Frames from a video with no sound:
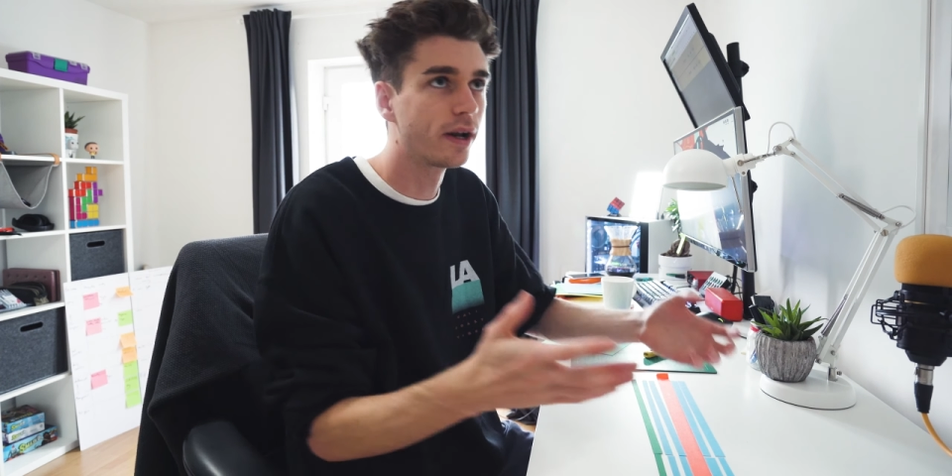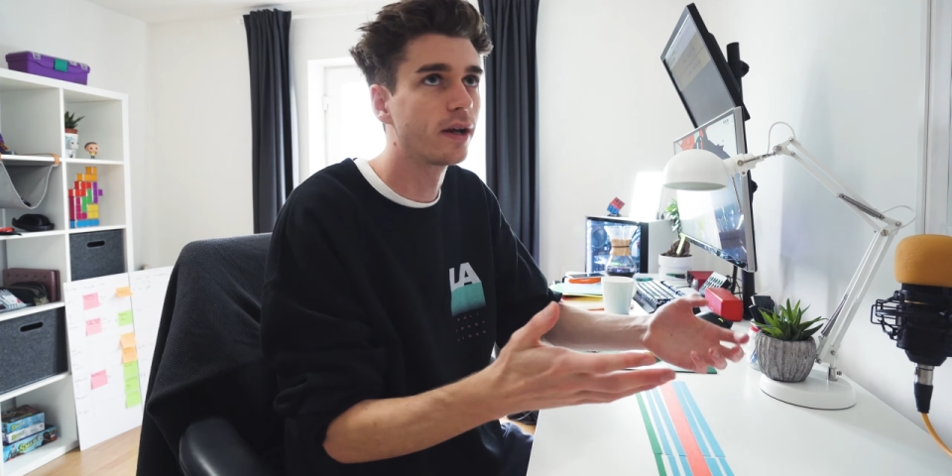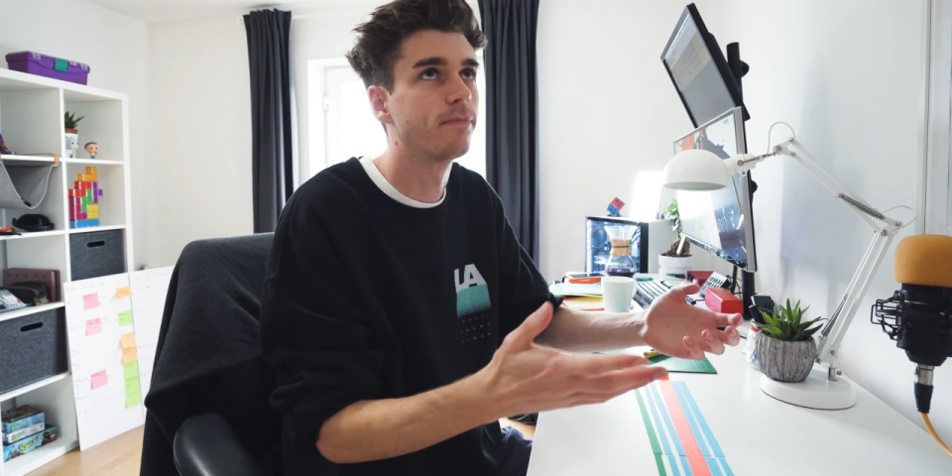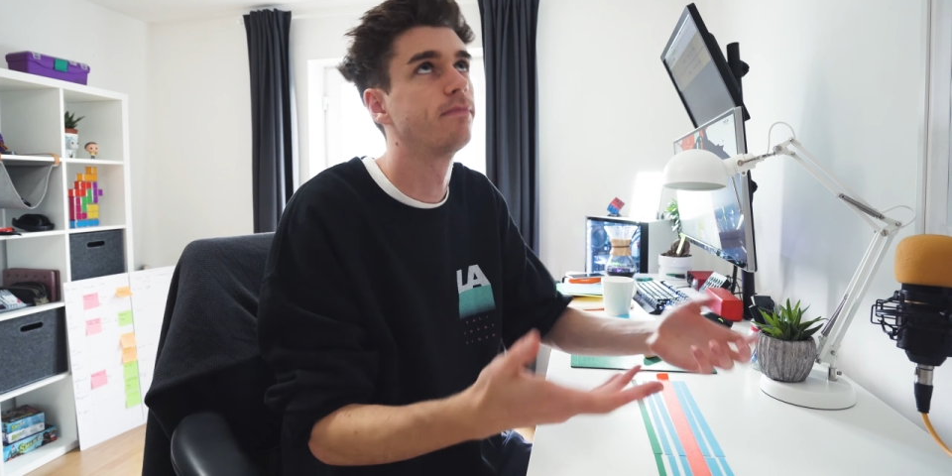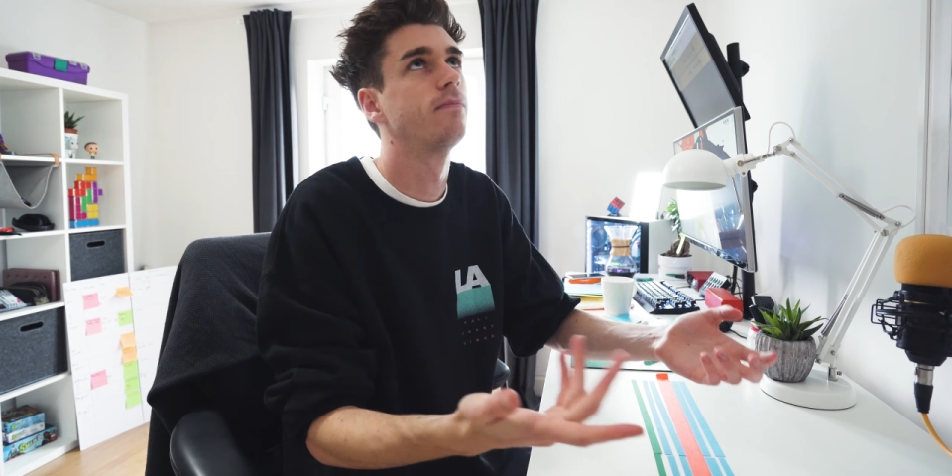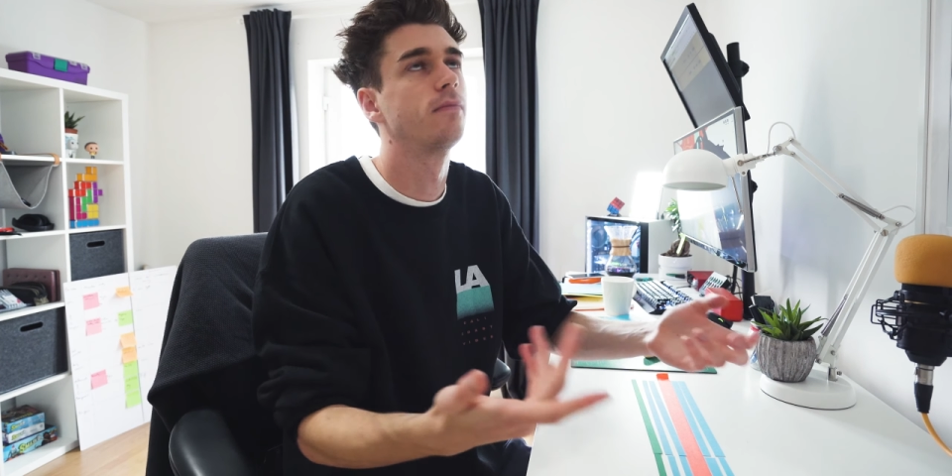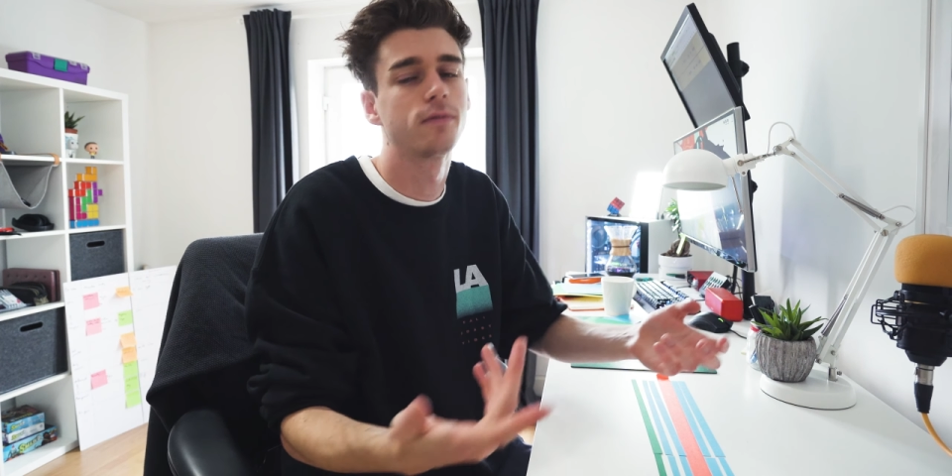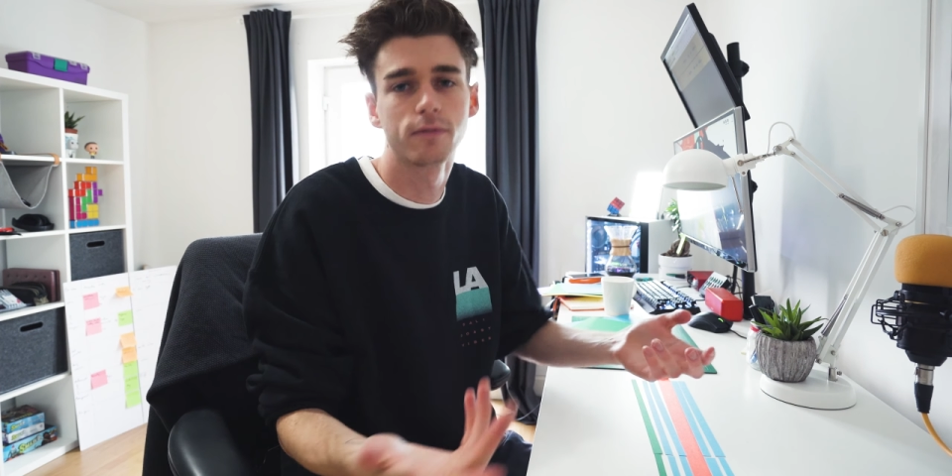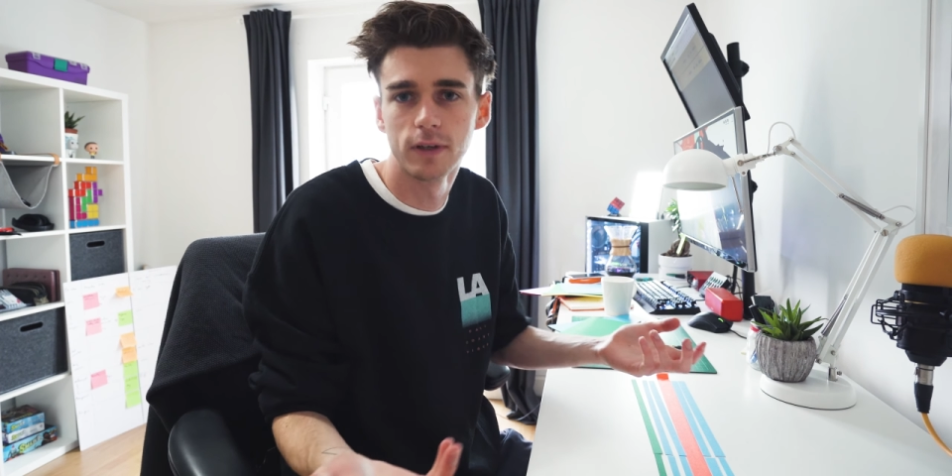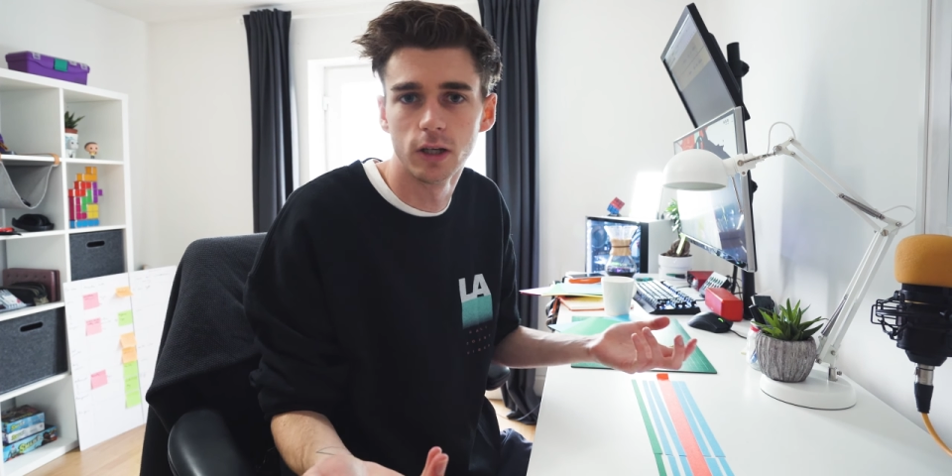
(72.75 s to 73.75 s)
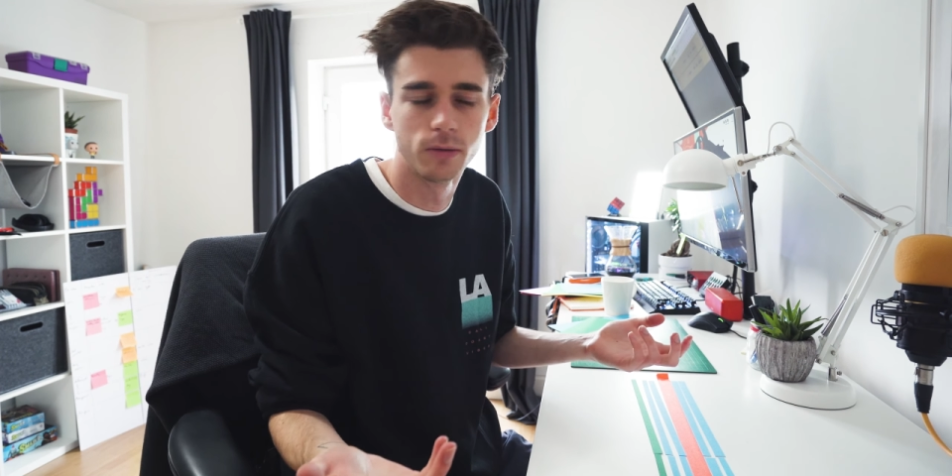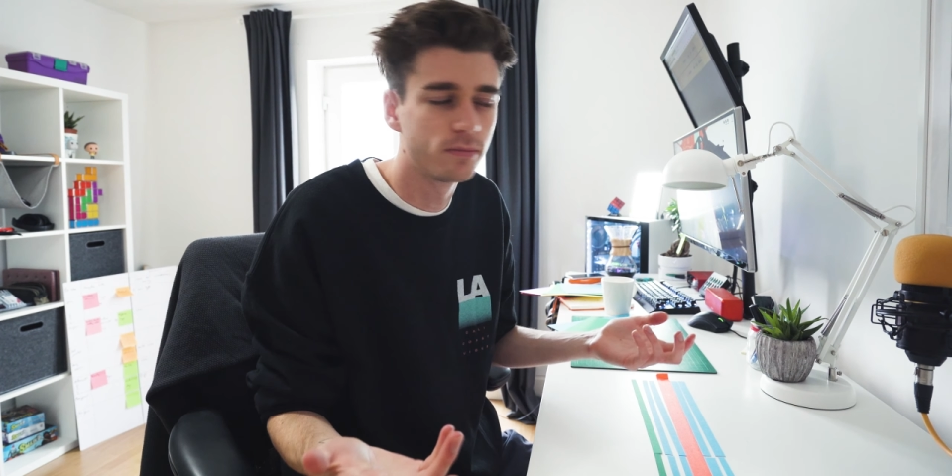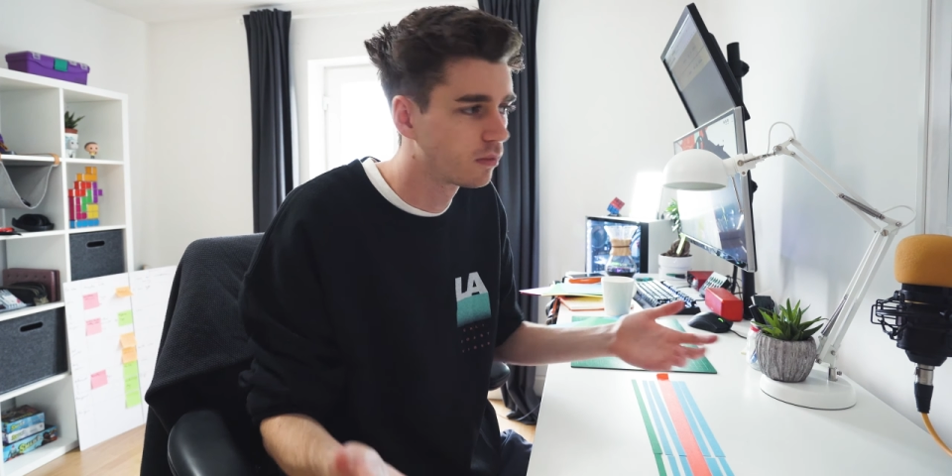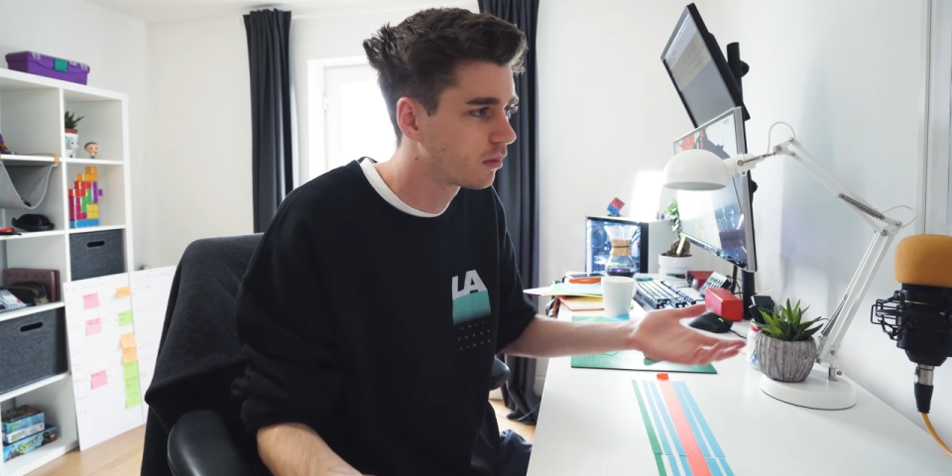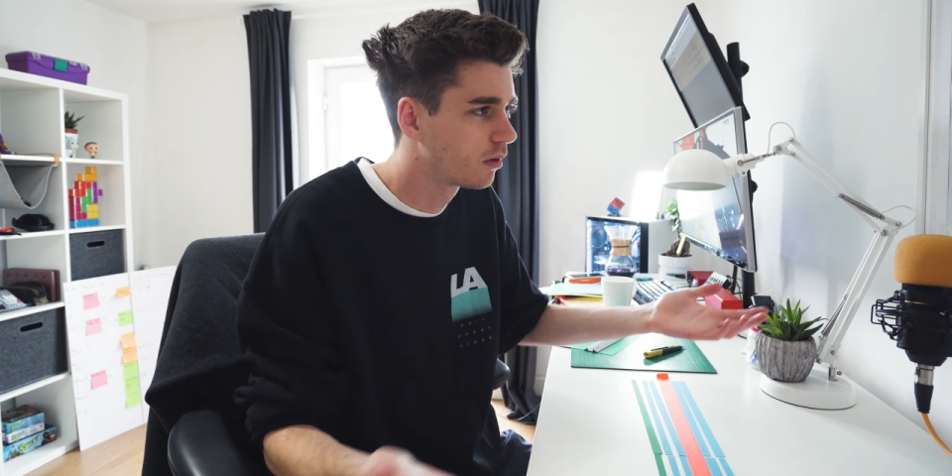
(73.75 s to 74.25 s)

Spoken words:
I film